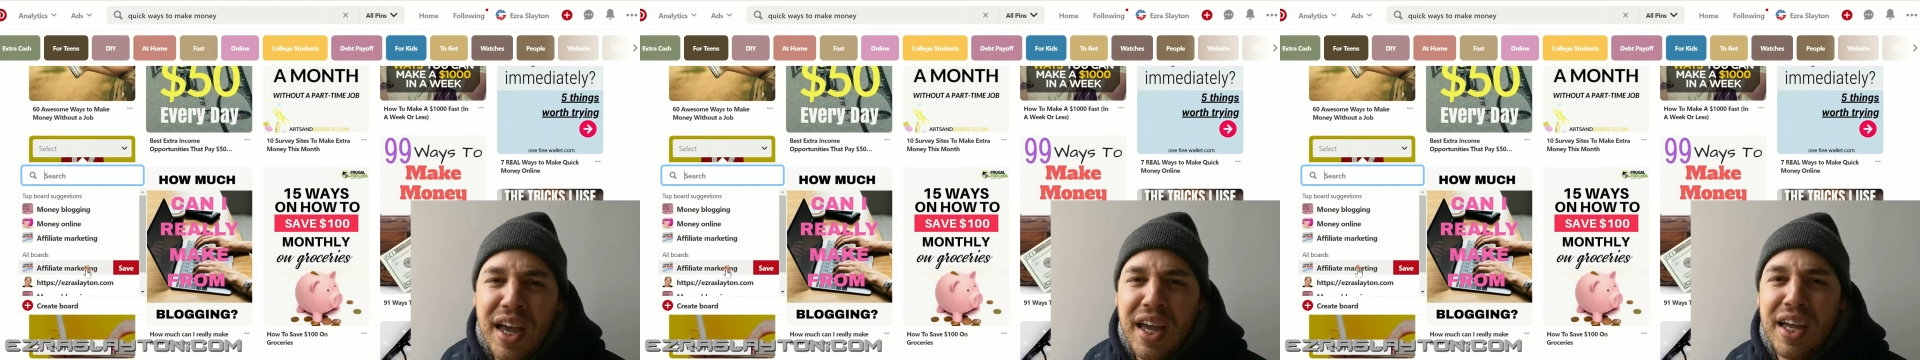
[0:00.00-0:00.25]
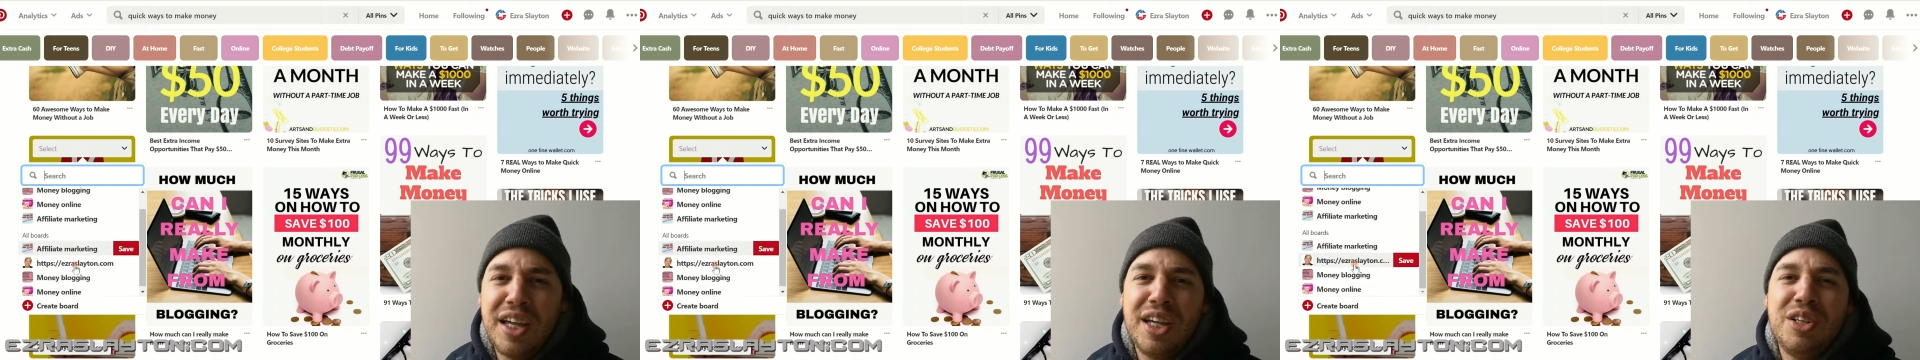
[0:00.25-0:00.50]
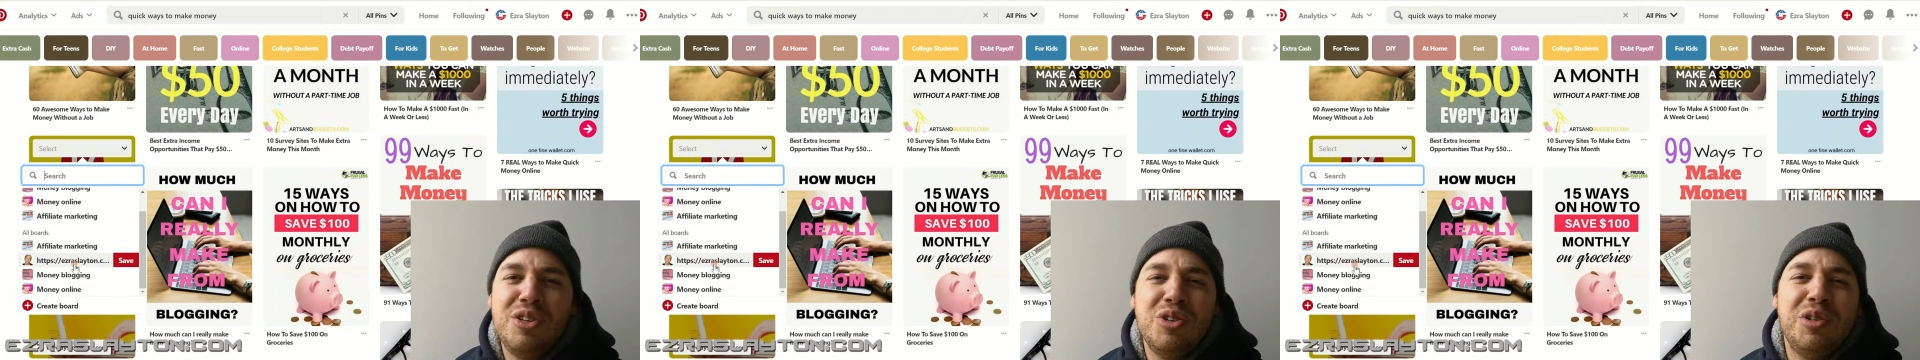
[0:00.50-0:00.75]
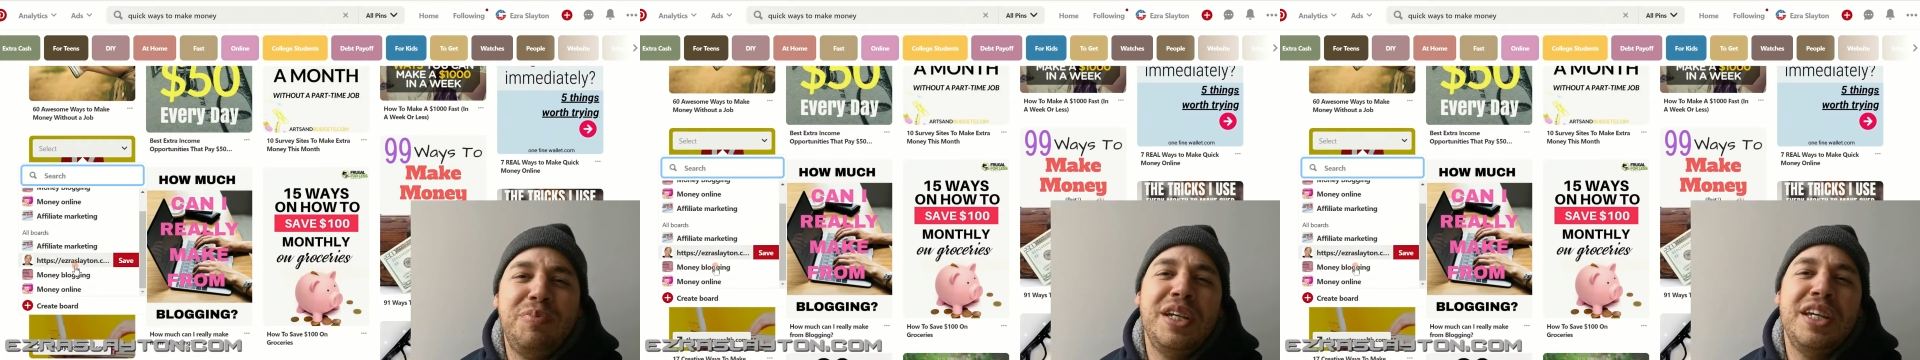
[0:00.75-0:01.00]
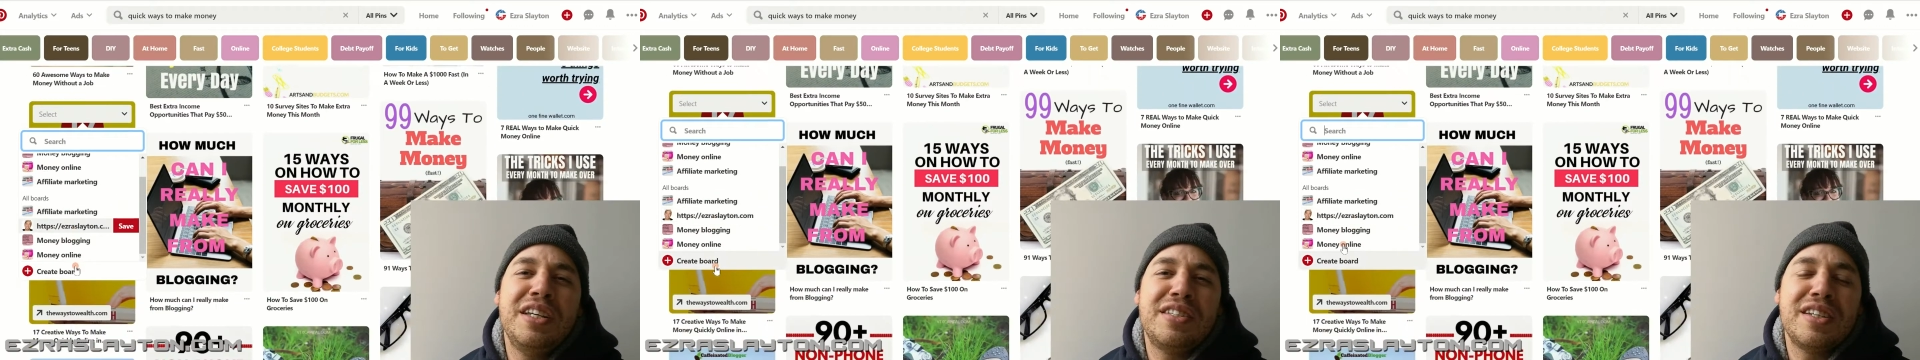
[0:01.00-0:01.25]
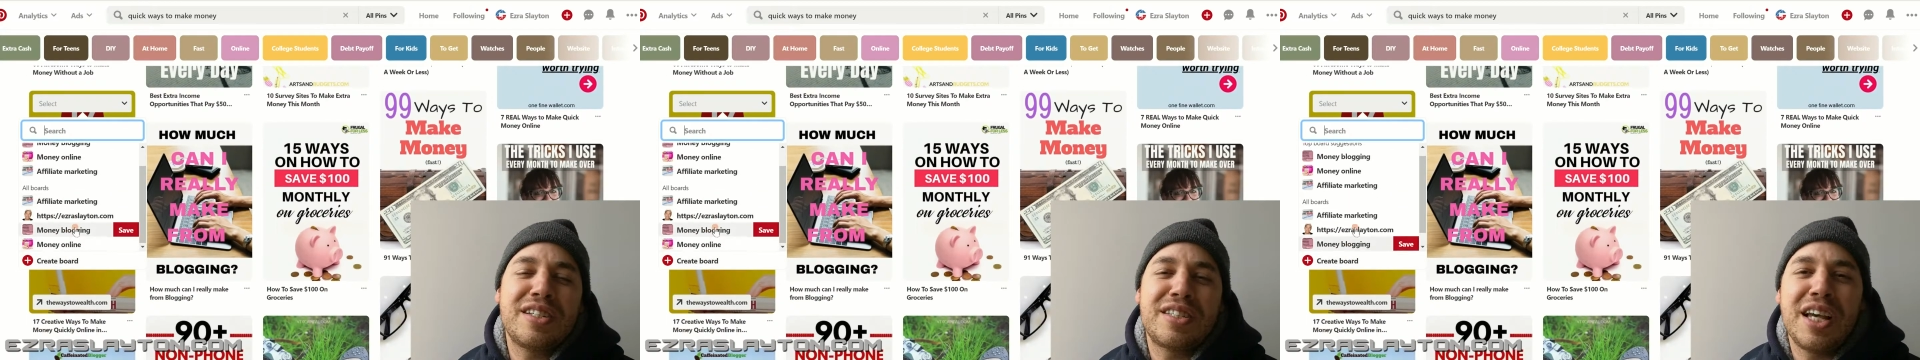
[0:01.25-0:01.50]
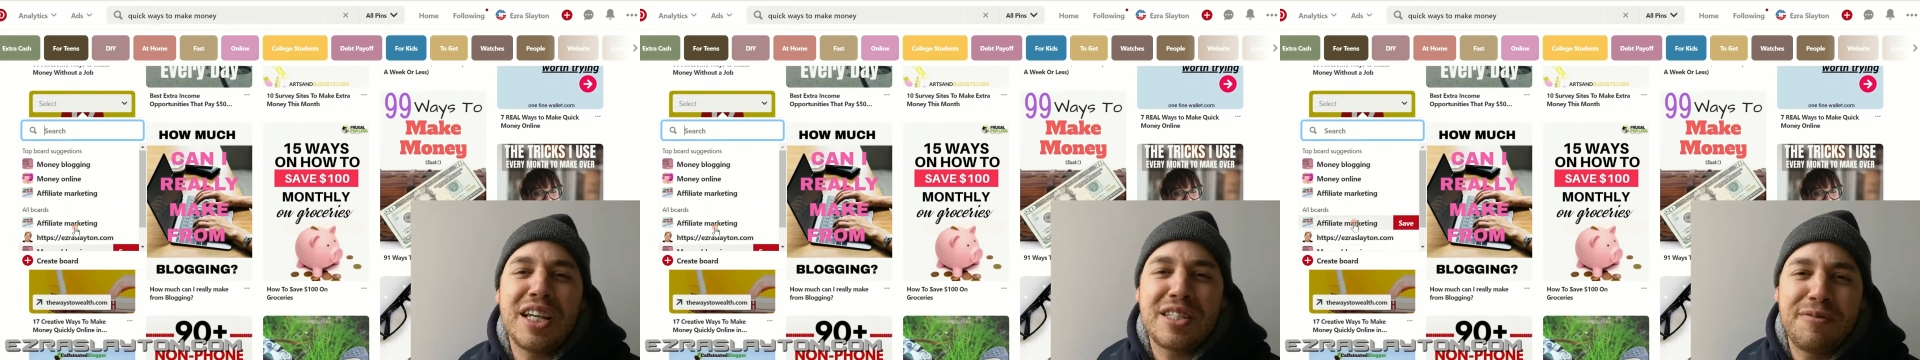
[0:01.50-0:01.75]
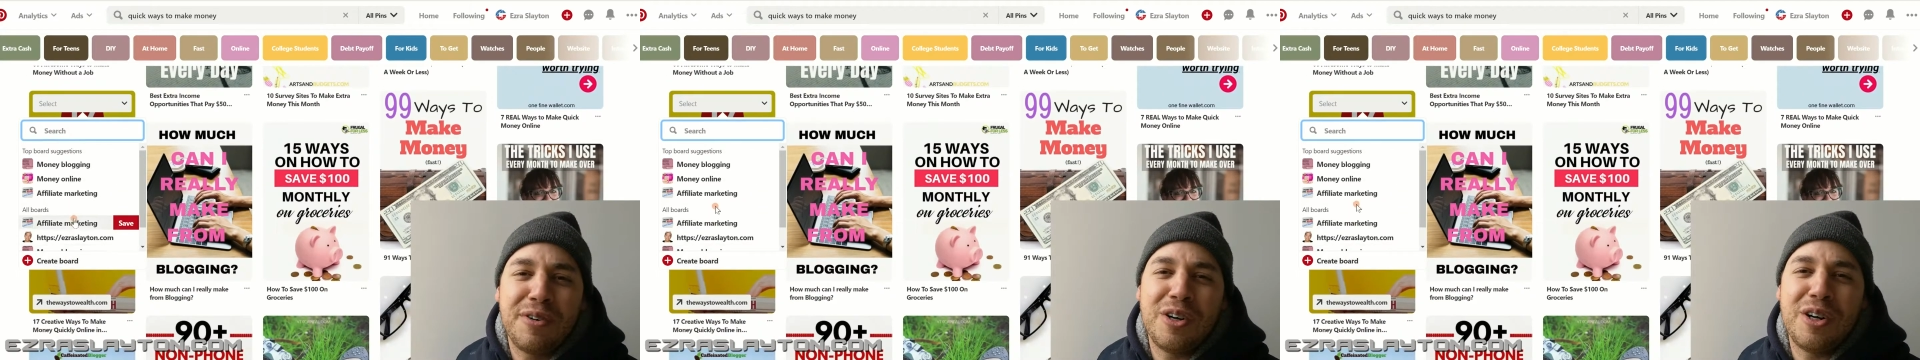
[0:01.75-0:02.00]
and you'll be
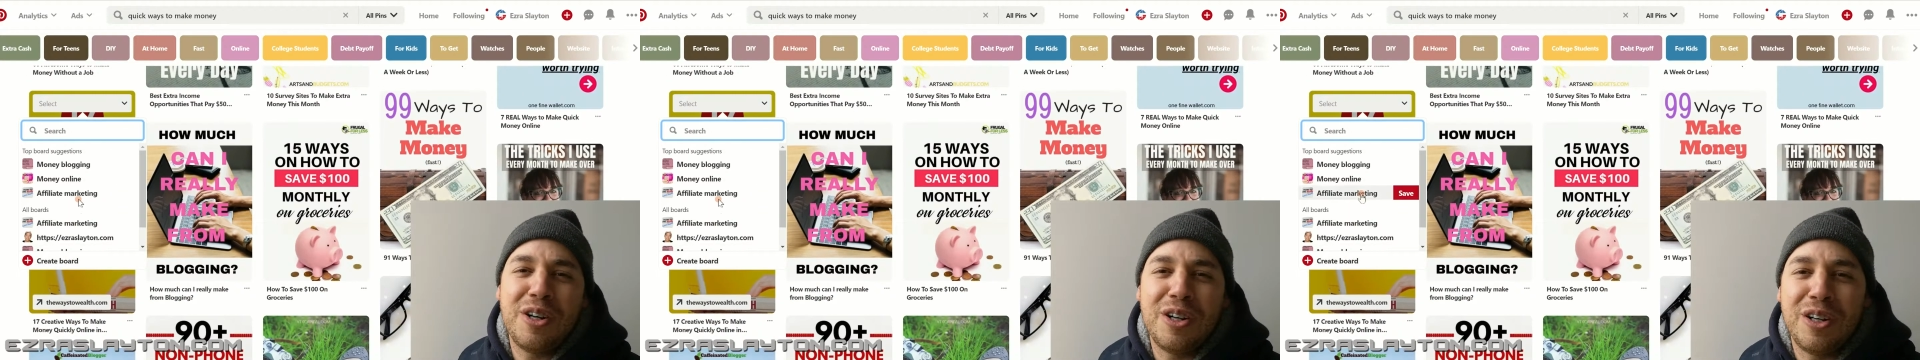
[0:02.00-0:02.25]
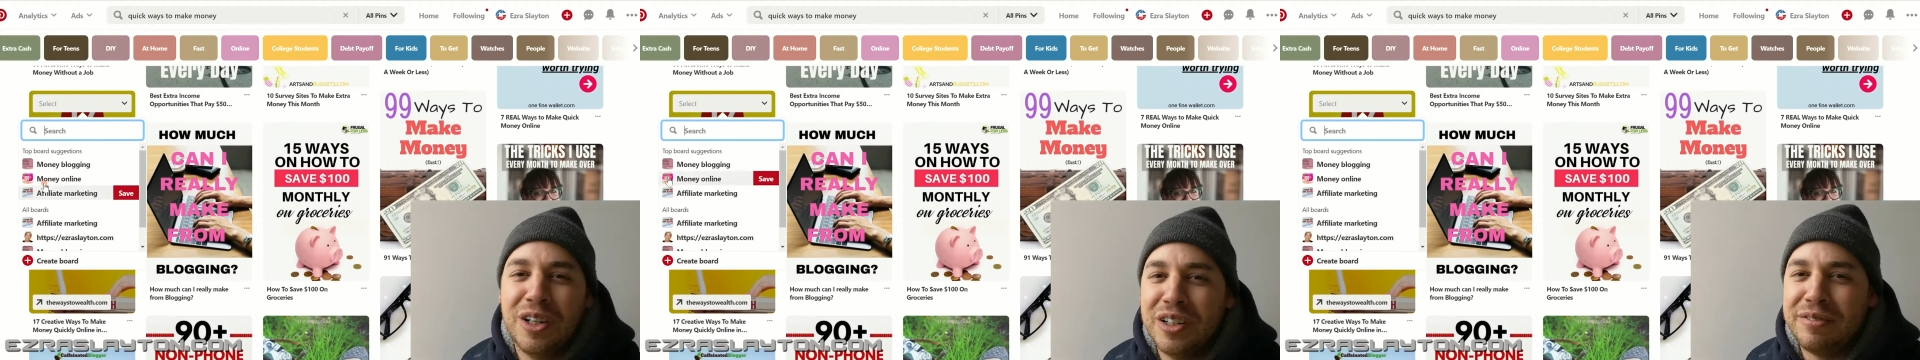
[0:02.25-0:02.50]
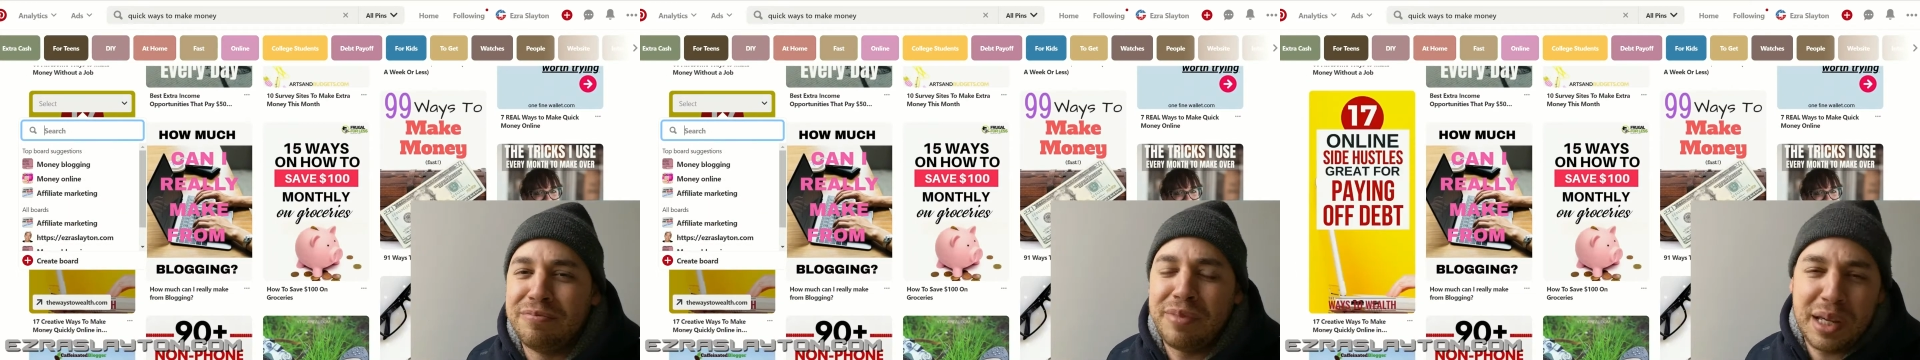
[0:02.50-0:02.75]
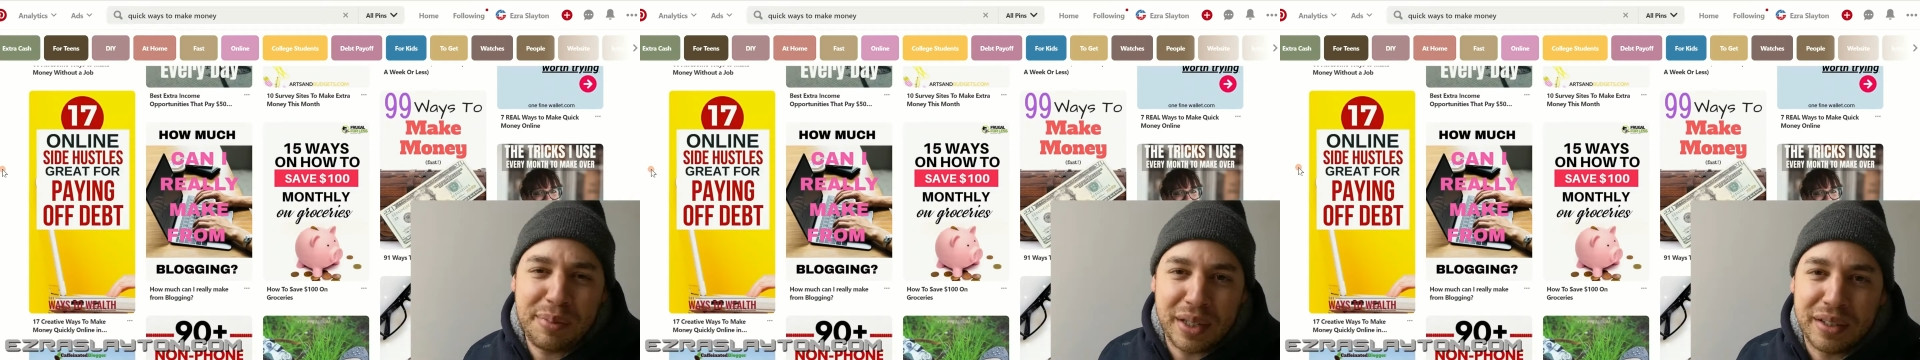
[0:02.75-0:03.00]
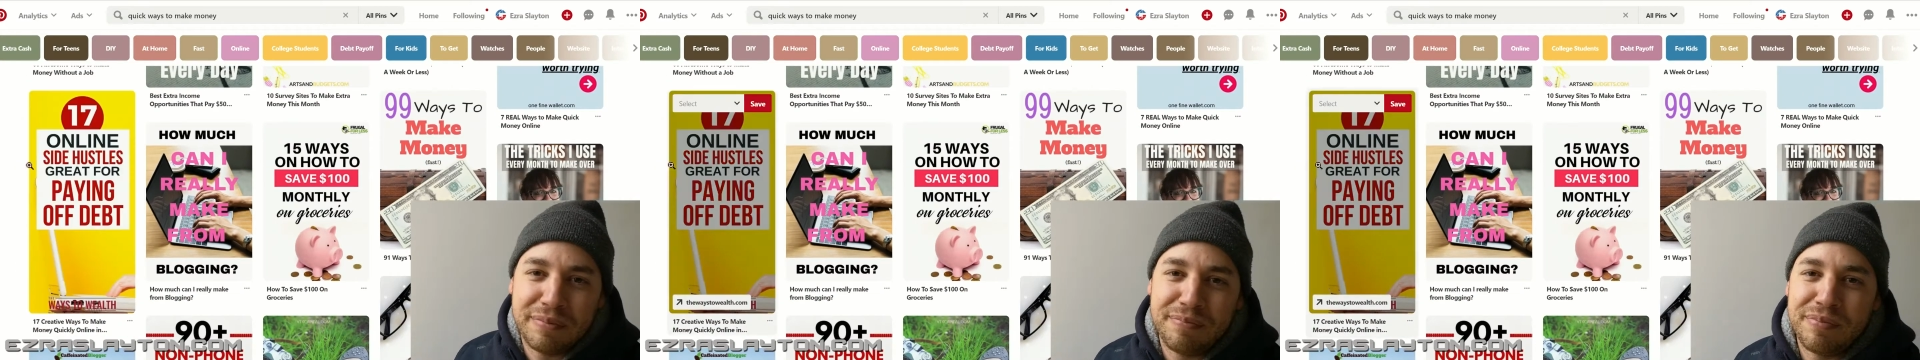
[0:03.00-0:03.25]
successful, baby.